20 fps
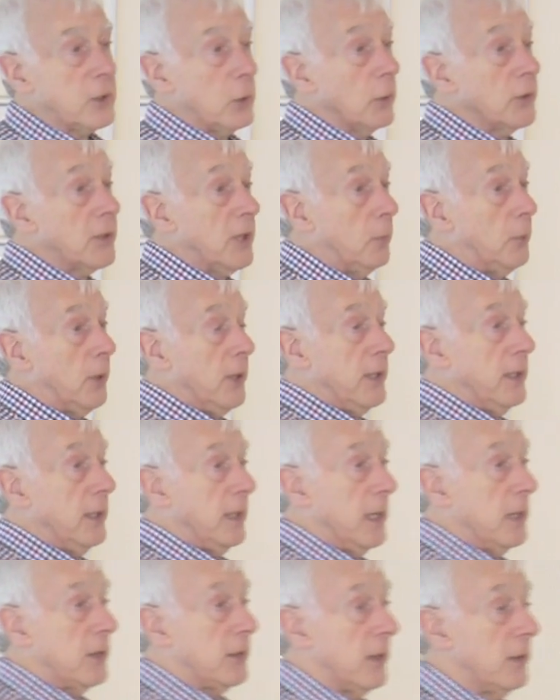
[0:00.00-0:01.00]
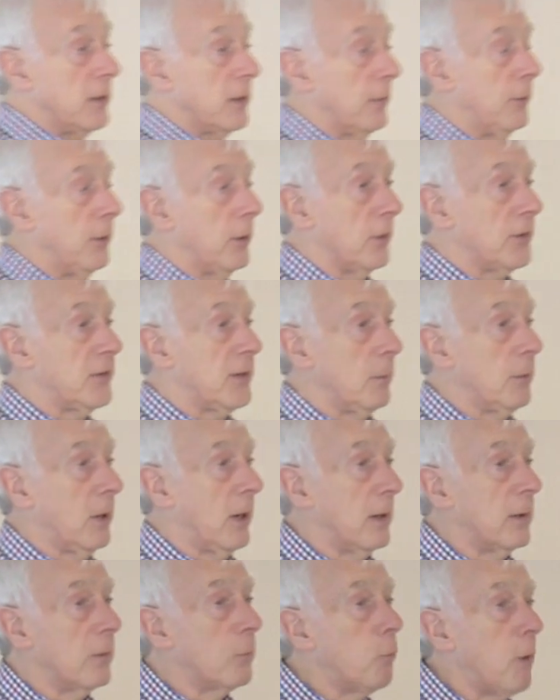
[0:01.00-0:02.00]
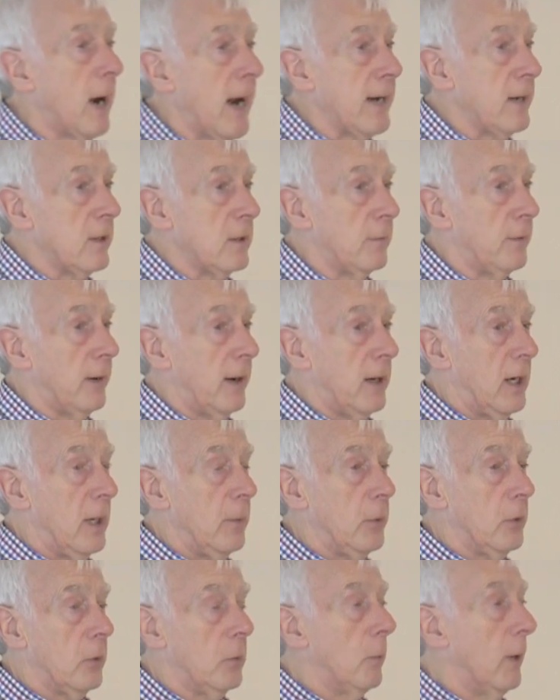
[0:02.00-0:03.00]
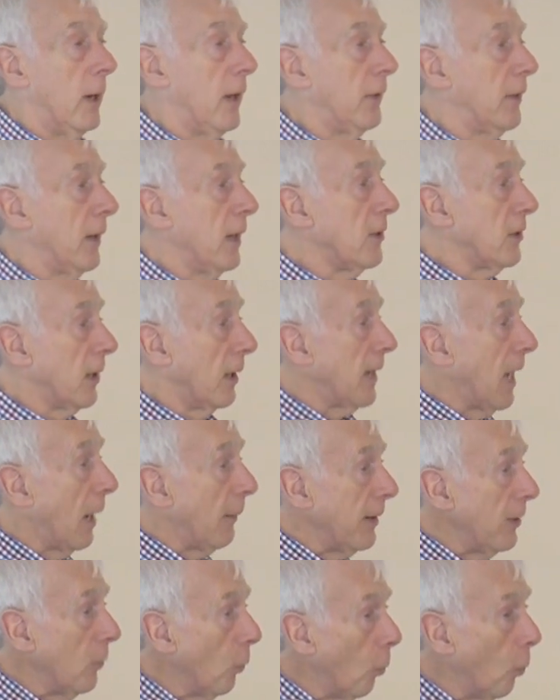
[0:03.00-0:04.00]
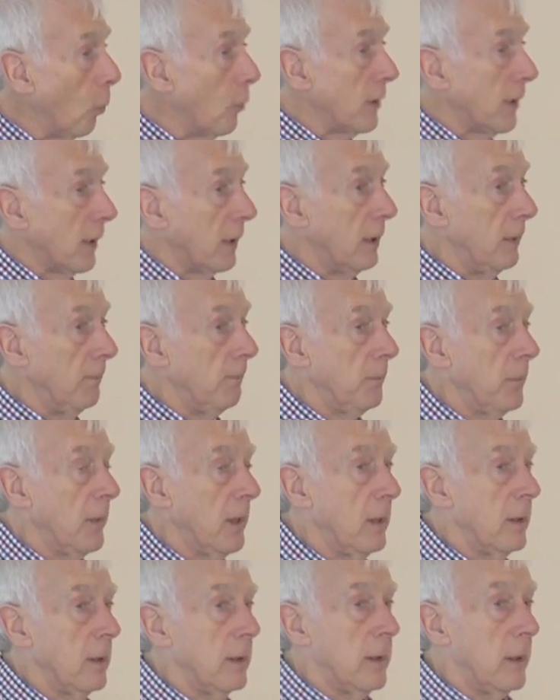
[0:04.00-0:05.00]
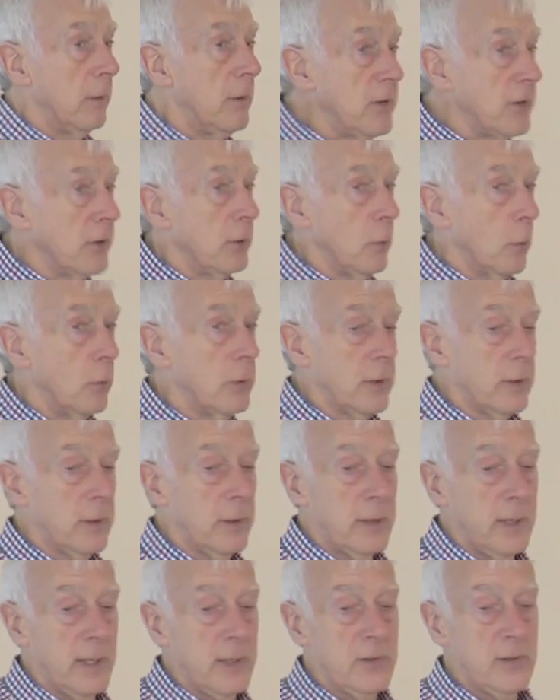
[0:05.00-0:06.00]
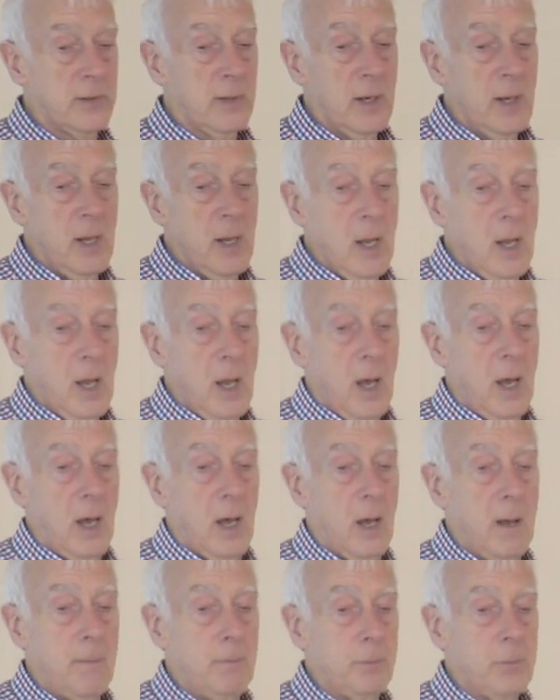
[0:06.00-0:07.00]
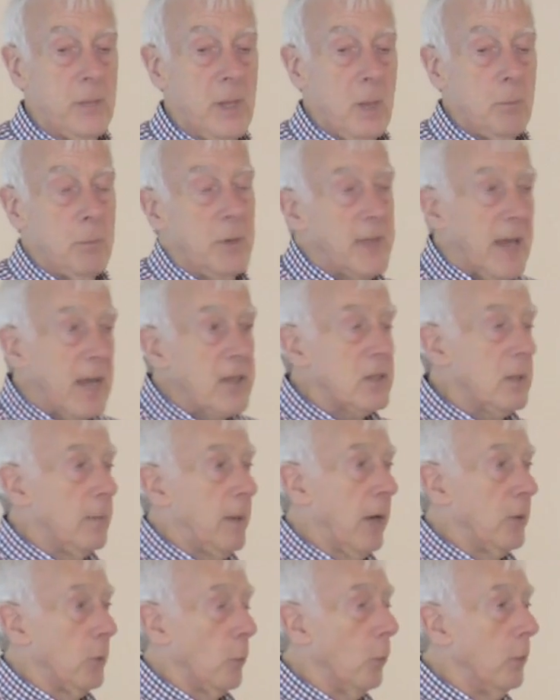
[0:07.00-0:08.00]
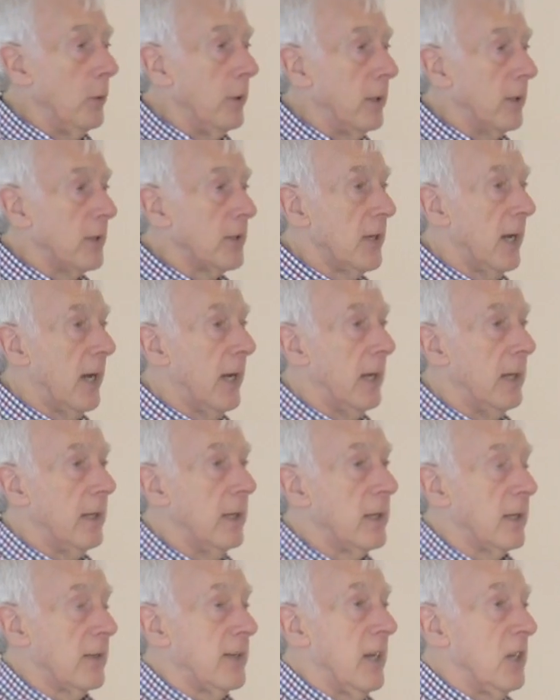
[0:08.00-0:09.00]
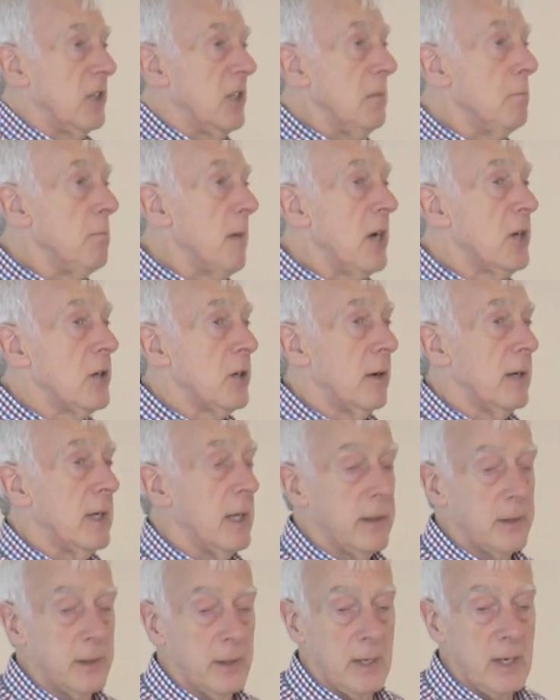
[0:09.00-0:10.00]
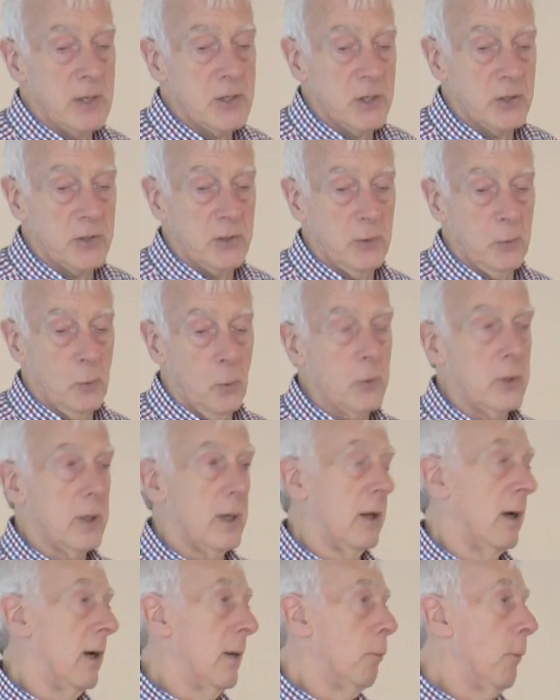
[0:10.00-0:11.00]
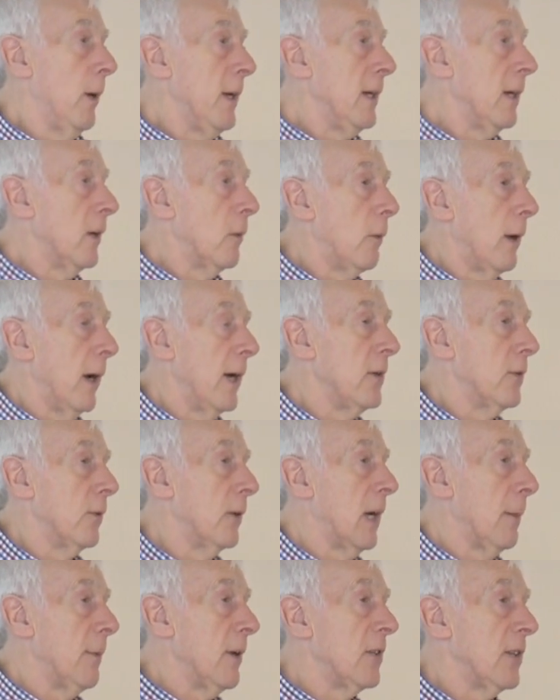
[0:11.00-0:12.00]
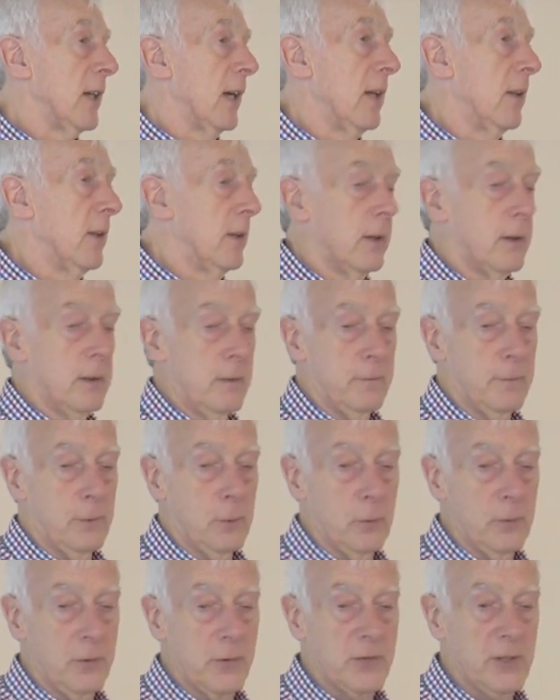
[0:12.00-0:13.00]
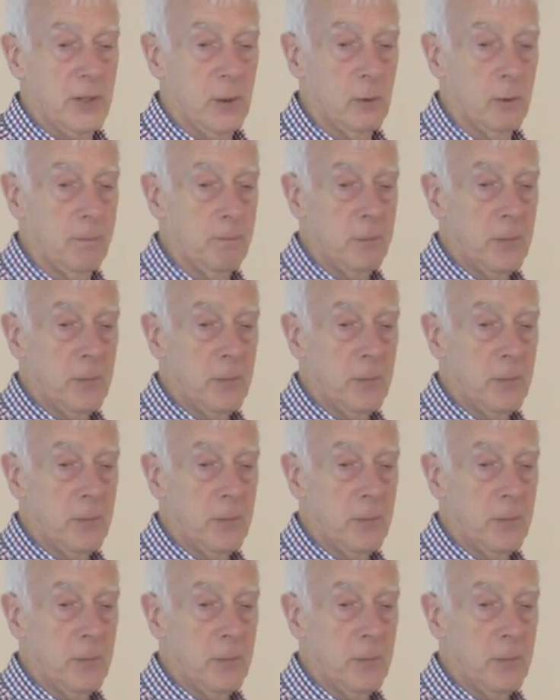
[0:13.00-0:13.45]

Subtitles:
are also pretty easy. So if you've got some kind of ranked variable where things are now in order, there is an order to this, but that's about all you can say. It doesn't actually measure anything. It's just an order like winning a race or coming second, third and fourth and so